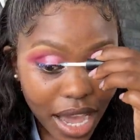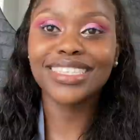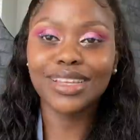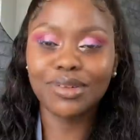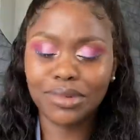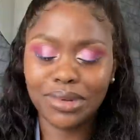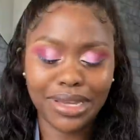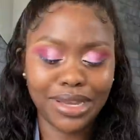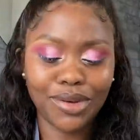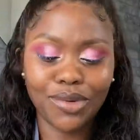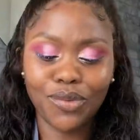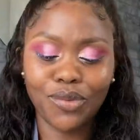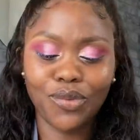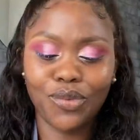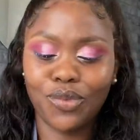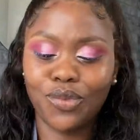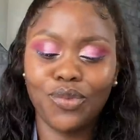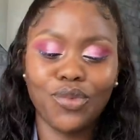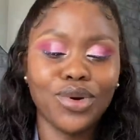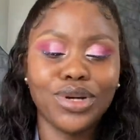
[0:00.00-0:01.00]
I'm like,
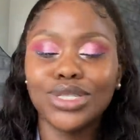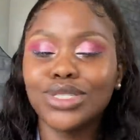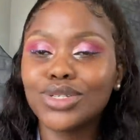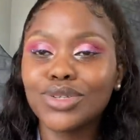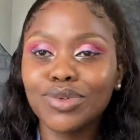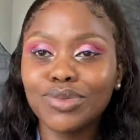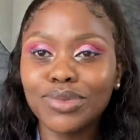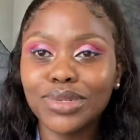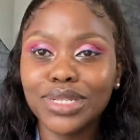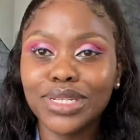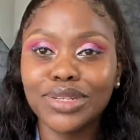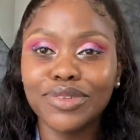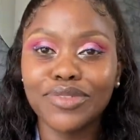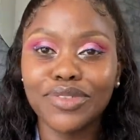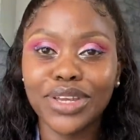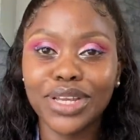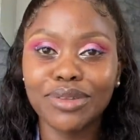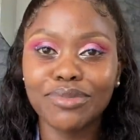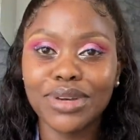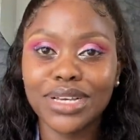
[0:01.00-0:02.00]
What do you mean
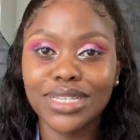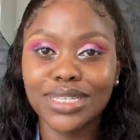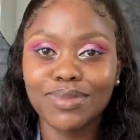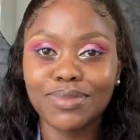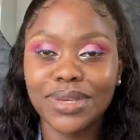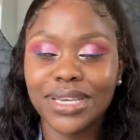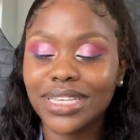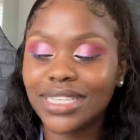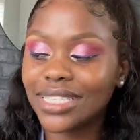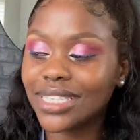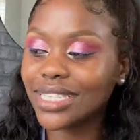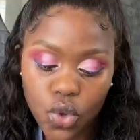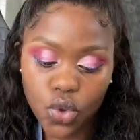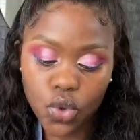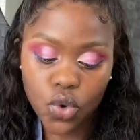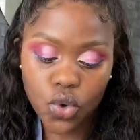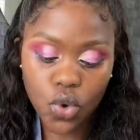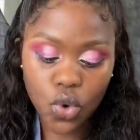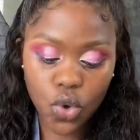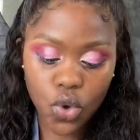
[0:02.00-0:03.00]
invade my space? You
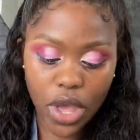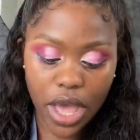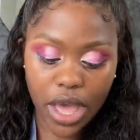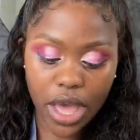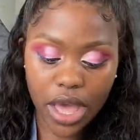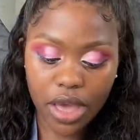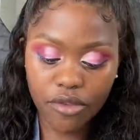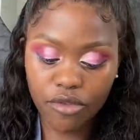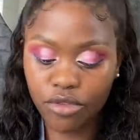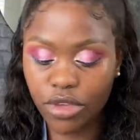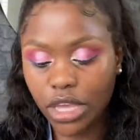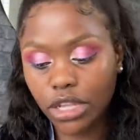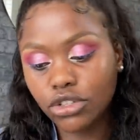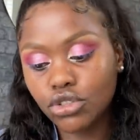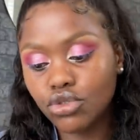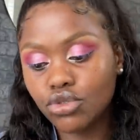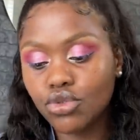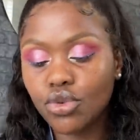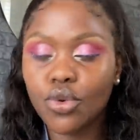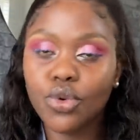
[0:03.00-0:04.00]
know, get
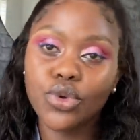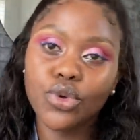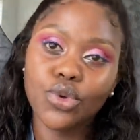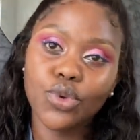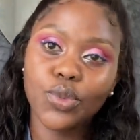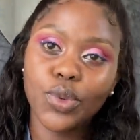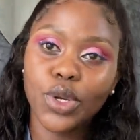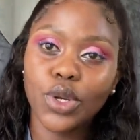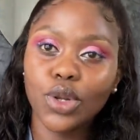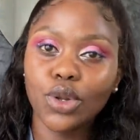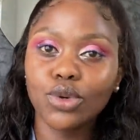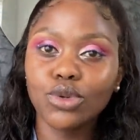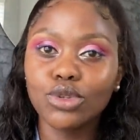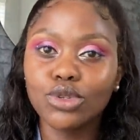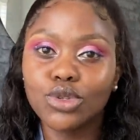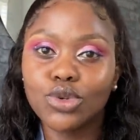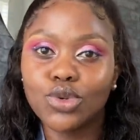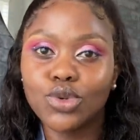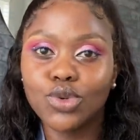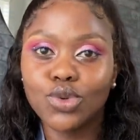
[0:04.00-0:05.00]
to know you, be
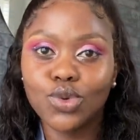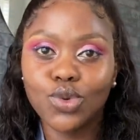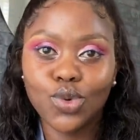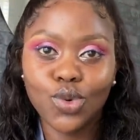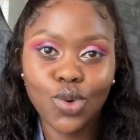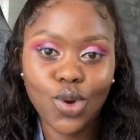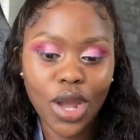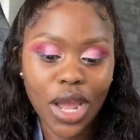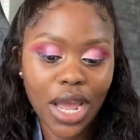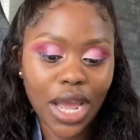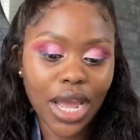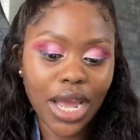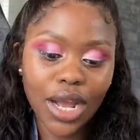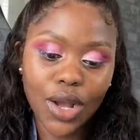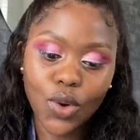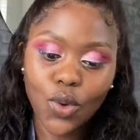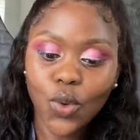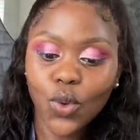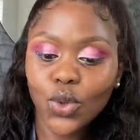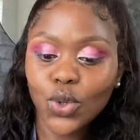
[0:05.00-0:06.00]
close to you,
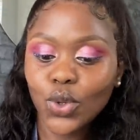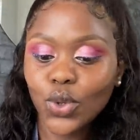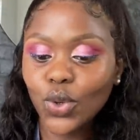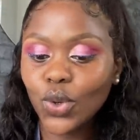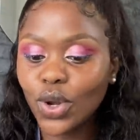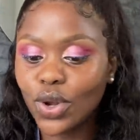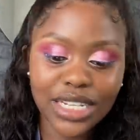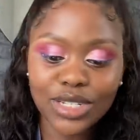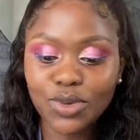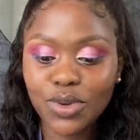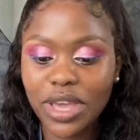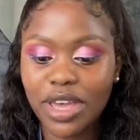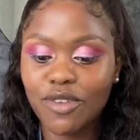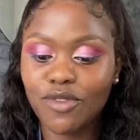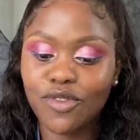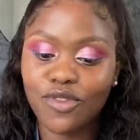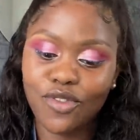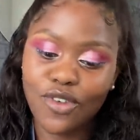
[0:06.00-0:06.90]
call you, and we have